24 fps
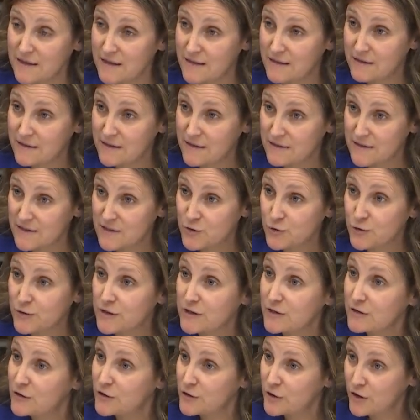in
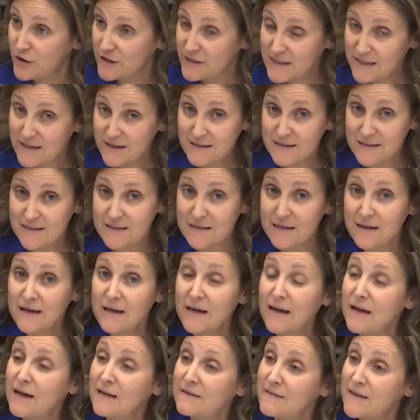historical context,
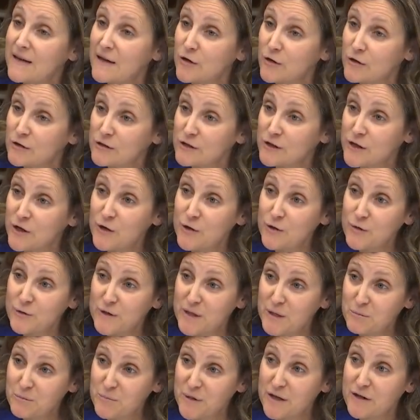and they are low
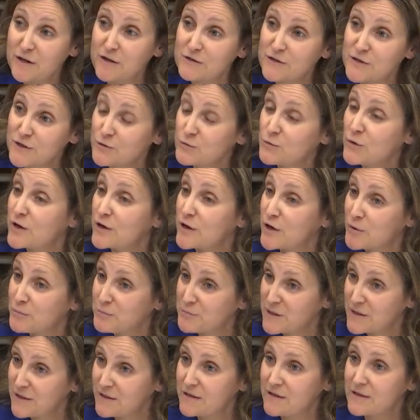compared to what our
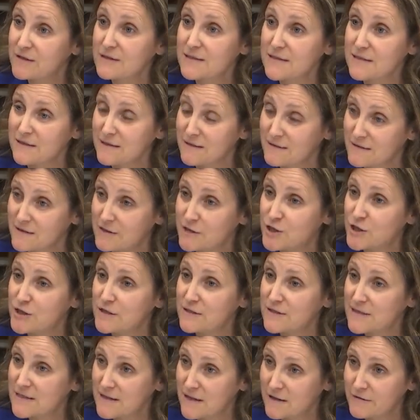peers in the
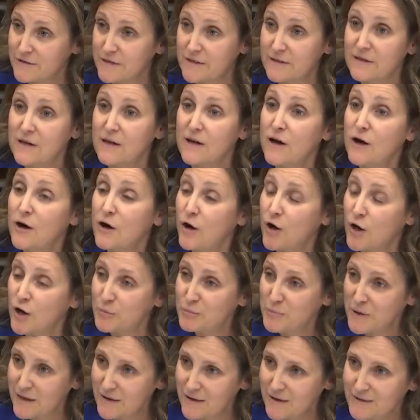G7 are. Thank you
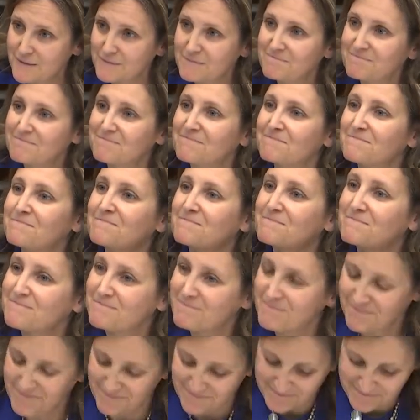for the context.
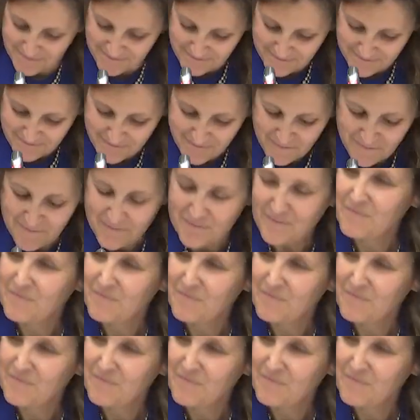What's the gross